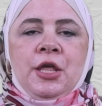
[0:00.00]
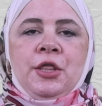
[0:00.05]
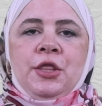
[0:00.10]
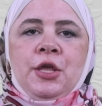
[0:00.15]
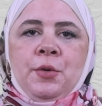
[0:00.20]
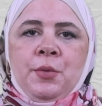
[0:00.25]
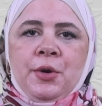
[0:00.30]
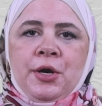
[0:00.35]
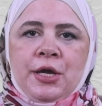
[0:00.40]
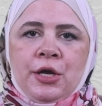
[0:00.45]

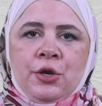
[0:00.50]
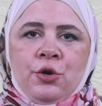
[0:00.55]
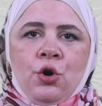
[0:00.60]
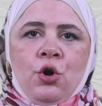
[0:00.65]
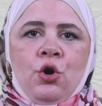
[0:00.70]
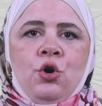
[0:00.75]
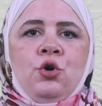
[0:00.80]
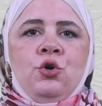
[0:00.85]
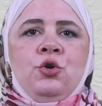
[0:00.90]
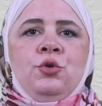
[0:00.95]
They work in
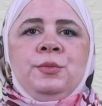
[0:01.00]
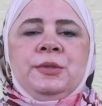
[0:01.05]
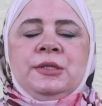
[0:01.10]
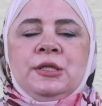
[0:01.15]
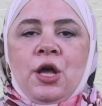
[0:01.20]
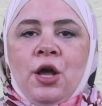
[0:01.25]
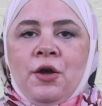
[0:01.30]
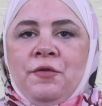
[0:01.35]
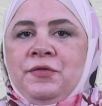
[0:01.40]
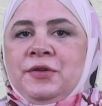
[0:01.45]
homes,
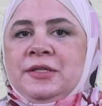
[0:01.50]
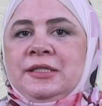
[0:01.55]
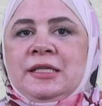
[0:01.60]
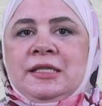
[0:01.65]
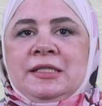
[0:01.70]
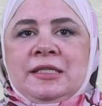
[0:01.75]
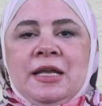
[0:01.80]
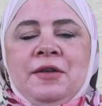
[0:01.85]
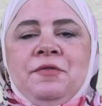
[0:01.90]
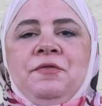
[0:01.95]

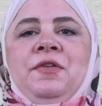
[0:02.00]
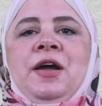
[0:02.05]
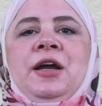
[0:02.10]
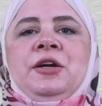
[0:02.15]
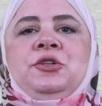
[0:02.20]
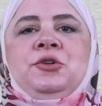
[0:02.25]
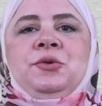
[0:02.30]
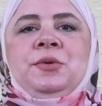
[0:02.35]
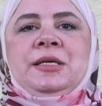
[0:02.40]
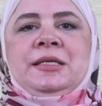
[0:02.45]
offices, and
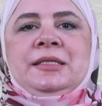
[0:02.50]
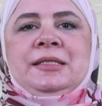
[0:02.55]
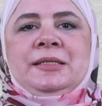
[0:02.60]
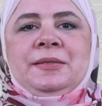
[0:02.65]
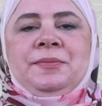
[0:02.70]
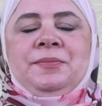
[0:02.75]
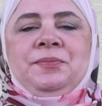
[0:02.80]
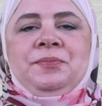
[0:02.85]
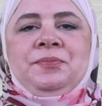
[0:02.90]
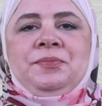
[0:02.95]
factories.
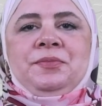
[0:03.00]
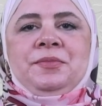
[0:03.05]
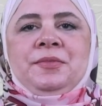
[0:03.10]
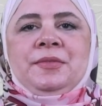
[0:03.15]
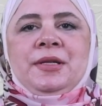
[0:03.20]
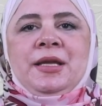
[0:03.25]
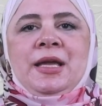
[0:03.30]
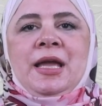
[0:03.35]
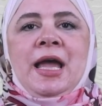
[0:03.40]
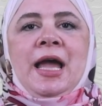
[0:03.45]

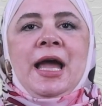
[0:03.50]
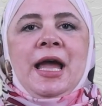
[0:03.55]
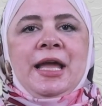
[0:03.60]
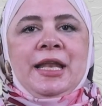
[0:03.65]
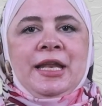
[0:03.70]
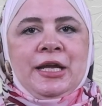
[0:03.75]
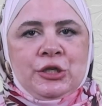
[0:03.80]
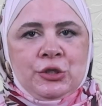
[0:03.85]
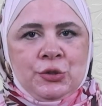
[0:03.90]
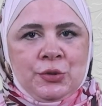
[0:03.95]

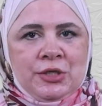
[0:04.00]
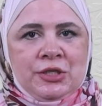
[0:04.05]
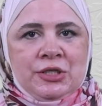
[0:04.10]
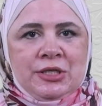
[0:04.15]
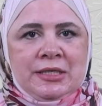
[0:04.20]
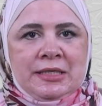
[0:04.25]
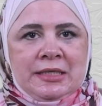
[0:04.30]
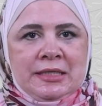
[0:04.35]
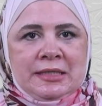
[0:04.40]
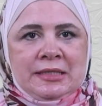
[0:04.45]

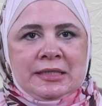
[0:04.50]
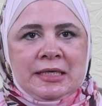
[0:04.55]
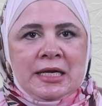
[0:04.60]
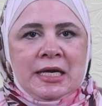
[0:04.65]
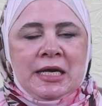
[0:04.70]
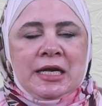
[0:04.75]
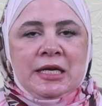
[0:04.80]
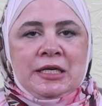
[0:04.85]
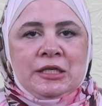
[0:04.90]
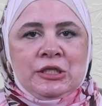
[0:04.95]
Electricians
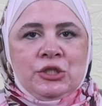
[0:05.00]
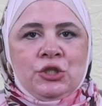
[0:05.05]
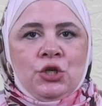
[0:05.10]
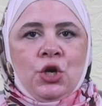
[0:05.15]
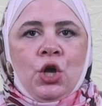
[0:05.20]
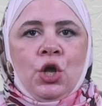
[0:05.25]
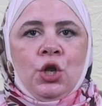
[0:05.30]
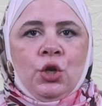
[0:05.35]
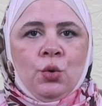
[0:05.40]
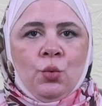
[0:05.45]

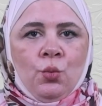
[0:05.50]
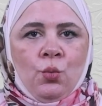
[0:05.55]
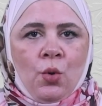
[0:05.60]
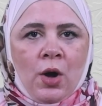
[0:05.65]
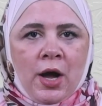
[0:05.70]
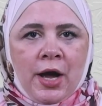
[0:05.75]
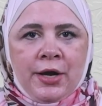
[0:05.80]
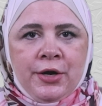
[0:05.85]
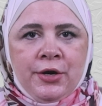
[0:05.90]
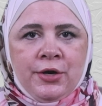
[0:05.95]
install
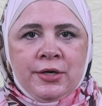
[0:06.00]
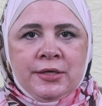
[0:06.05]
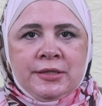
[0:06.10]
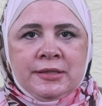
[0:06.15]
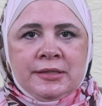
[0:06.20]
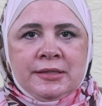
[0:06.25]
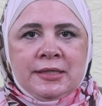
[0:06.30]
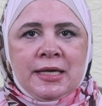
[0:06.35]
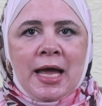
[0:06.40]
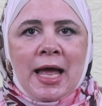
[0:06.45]

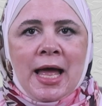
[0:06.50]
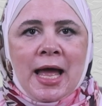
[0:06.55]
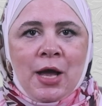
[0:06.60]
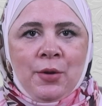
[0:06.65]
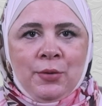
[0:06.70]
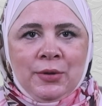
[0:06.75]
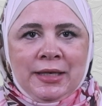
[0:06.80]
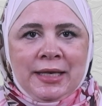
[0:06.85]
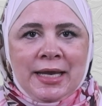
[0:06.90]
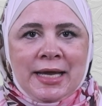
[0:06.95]
wires,
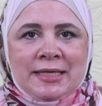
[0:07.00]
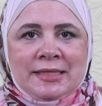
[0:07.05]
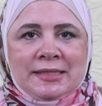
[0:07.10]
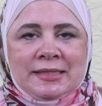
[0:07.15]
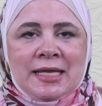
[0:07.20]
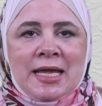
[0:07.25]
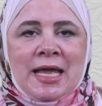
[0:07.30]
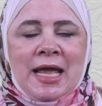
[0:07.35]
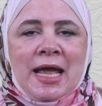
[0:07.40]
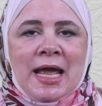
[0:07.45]

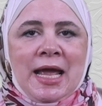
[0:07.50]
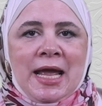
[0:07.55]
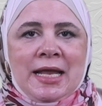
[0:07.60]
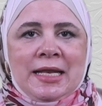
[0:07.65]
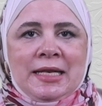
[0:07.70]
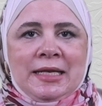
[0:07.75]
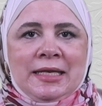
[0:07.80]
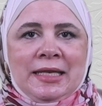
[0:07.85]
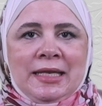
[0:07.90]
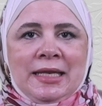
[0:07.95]
outlets,
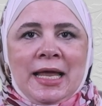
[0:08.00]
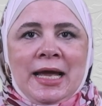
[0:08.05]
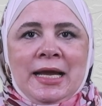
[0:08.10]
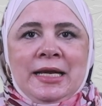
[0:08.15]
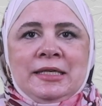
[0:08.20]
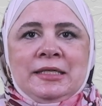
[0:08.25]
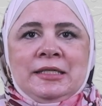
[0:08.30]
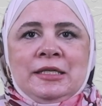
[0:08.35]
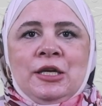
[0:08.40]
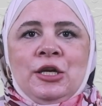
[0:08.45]
and
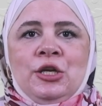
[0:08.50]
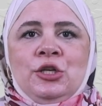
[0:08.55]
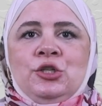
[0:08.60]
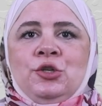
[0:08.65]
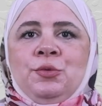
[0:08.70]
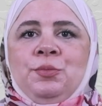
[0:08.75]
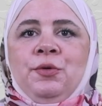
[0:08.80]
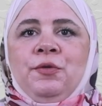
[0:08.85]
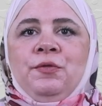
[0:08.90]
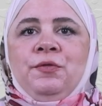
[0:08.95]
light
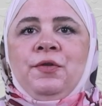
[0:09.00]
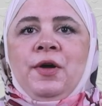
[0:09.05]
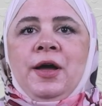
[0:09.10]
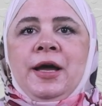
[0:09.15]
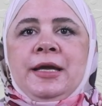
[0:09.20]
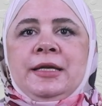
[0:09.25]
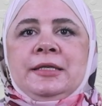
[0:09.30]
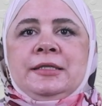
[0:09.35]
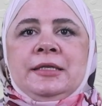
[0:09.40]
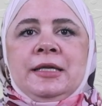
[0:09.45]
to
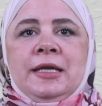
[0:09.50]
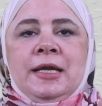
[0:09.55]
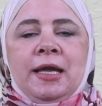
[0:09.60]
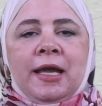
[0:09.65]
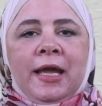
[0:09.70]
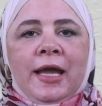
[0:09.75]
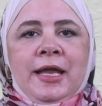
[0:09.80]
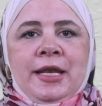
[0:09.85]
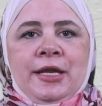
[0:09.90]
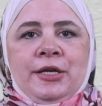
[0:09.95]
provide
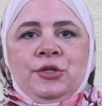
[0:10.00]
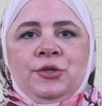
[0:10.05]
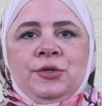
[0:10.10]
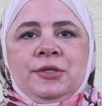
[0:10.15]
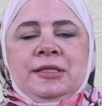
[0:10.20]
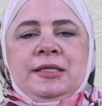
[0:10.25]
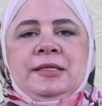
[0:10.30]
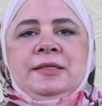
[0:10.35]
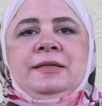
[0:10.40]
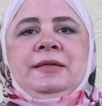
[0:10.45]

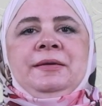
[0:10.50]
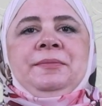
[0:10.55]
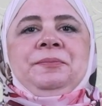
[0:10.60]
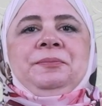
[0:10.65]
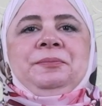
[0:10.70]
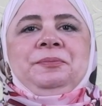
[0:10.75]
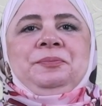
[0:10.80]
electricity.